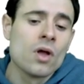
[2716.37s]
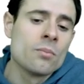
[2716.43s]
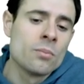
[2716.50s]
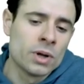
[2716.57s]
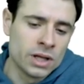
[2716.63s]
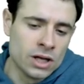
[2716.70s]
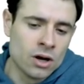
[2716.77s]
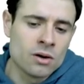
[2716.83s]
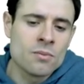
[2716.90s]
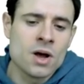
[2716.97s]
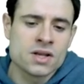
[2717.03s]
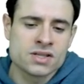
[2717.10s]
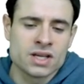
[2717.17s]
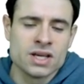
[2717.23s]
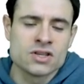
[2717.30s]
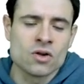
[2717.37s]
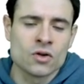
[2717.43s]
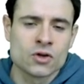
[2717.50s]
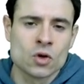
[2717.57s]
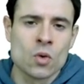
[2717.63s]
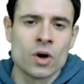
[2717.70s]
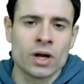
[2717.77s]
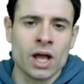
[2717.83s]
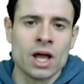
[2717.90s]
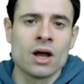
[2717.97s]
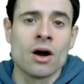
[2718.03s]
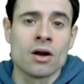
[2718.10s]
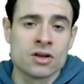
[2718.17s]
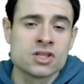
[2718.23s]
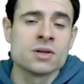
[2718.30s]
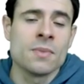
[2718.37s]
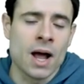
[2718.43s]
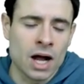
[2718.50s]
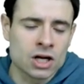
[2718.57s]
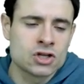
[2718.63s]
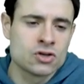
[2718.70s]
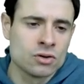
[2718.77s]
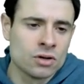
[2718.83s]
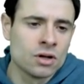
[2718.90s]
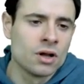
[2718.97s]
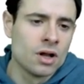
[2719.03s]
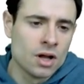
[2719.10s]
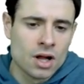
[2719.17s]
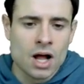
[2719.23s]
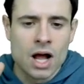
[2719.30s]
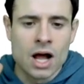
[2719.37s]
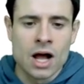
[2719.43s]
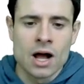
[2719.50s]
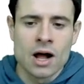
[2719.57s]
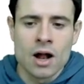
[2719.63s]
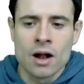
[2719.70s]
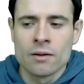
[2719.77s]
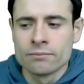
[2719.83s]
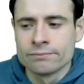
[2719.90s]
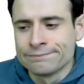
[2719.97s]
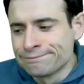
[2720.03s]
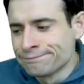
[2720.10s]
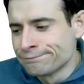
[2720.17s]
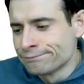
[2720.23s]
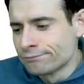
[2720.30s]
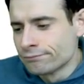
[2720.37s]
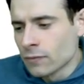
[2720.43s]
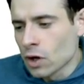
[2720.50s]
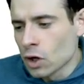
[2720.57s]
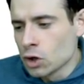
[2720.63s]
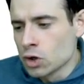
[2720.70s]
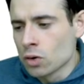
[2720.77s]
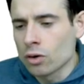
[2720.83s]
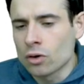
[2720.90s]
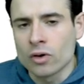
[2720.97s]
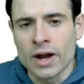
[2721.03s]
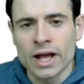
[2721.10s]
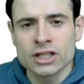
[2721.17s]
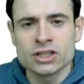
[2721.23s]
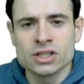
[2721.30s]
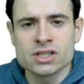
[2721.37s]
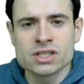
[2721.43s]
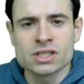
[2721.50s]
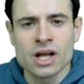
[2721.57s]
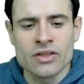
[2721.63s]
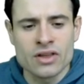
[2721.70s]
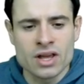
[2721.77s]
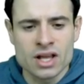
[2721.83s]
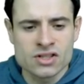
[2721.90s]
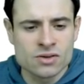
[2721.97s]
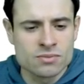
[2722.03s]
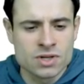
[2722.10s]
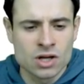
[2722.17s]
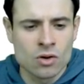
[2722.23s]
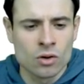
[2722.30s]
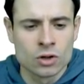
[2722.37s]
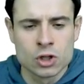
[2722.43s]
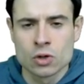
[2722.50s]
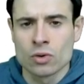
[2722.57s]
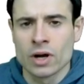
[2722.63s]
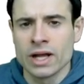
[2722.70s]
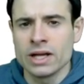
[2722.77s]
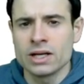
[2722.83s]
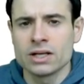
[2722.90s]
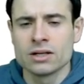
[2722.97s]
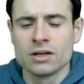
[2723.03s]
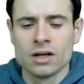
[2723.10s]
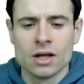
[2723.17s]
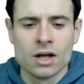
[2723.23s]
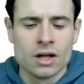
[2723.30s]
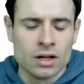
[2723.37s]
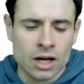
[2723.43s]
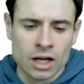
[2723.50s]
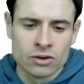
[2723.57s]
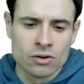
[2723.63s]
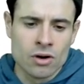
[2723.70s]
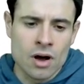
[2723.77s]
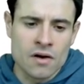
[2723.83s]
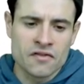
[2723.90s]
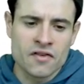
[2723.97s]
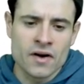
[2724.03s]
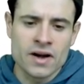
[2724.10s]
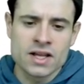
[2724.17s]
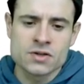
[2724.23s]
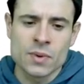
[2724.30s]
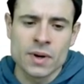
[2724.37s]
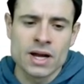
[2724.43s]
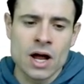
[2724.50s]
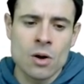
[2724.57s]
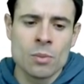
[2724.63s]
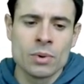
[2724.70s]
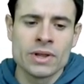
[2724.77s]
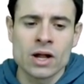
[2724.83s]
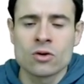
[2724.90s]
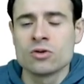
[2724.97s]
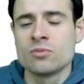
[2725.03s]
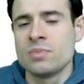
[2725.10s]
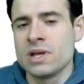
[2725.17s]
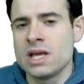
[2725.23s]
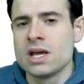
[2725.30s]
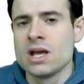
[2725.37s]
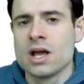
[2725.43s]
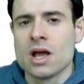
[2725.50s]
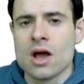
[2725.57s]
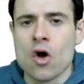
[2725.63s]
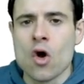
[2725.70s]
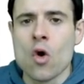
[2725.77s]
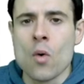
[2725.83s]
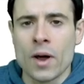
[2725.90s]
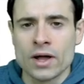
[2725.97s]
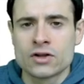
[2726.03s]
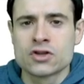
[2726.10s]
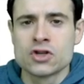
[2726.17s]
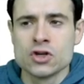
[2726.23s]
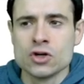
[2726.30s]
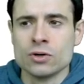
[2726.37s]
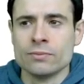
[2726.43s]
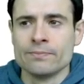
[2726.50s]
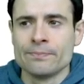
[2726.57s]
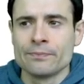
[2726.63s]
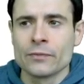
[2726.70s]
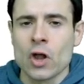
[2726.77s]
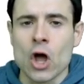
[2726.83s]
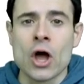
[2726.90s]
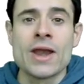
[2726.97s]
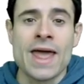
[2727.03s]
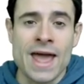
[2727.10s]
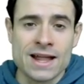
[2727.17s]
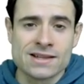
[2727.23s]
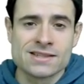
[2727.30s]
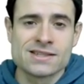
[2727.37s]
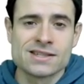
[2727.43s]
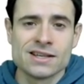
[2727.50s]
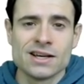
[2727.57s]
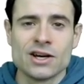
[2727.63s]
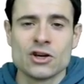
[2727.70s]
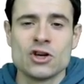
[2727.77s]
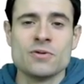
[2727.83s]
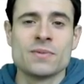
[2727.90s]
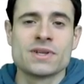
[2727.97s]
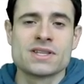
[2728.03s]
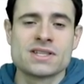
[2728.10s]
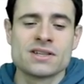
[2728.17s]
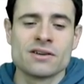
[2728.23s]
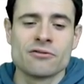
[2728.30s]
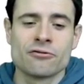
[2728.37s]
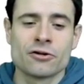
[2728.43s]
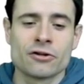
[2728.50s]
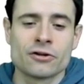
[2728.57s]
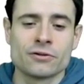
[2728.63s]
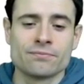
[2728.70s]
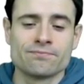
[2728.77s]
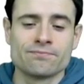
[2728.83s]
But Elon Musk is also working on some actual um, neural connections. I think he has something called Neuralink. I don't know how far he is right now, but that could be a way to enhance humans further.